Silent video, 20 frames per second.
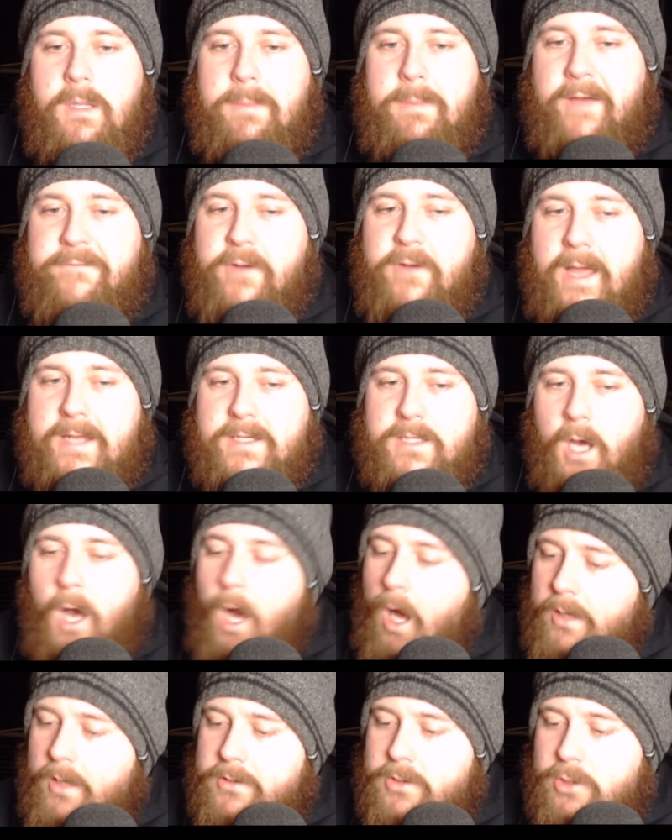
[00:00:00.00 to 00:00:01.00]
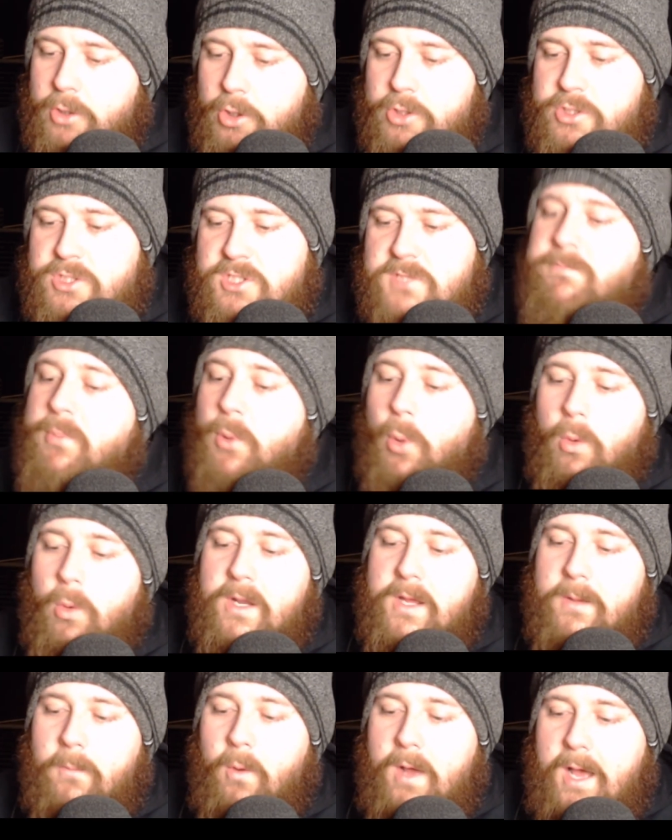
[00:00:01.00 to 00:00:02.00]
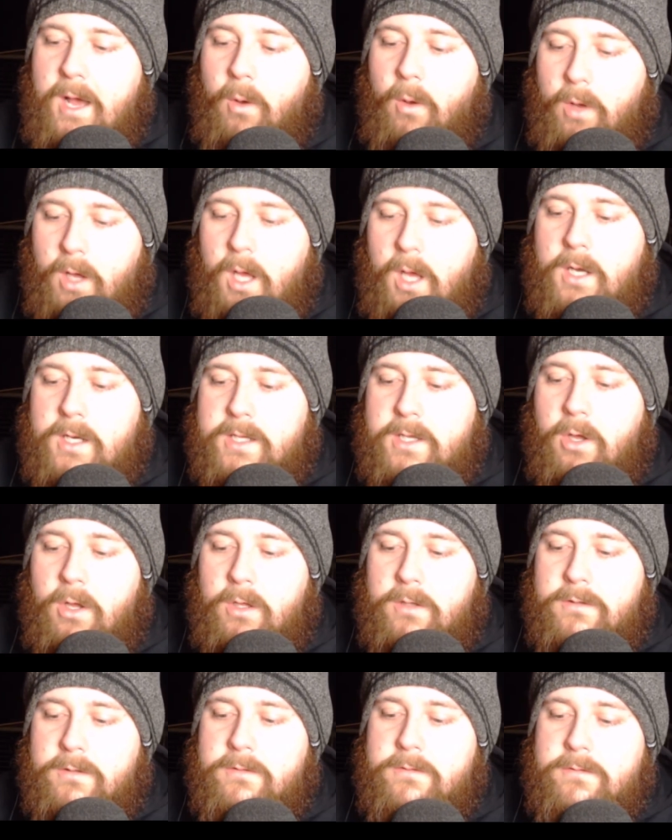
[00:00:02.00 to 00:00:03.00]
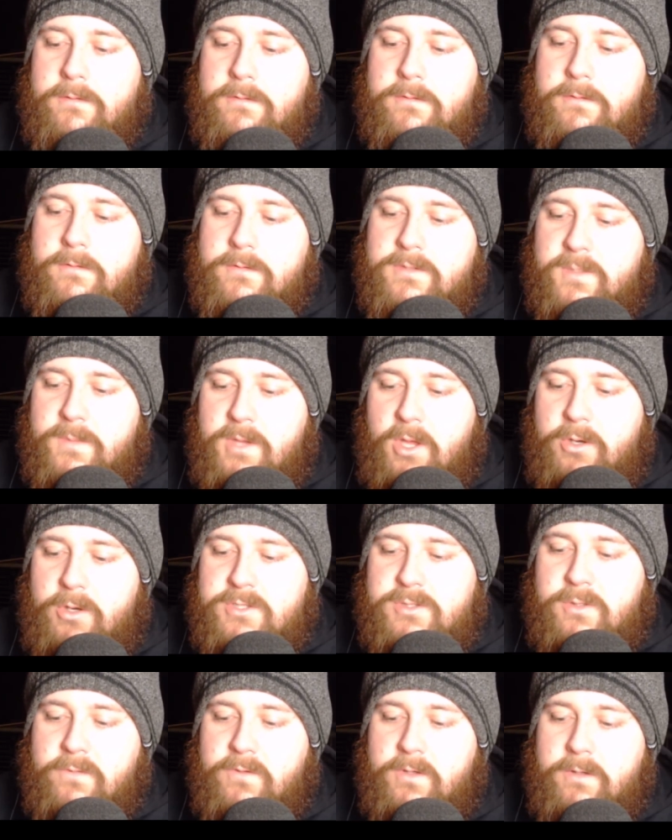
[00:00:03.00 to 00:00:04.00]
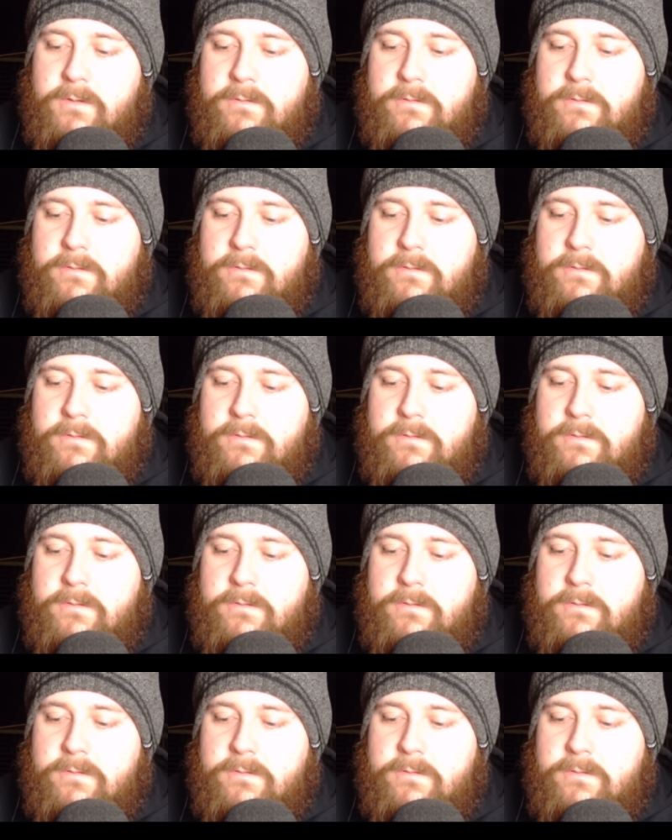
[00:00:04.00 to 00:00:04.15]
But I feel like Garn could sprawl it well early on, to be honest with you.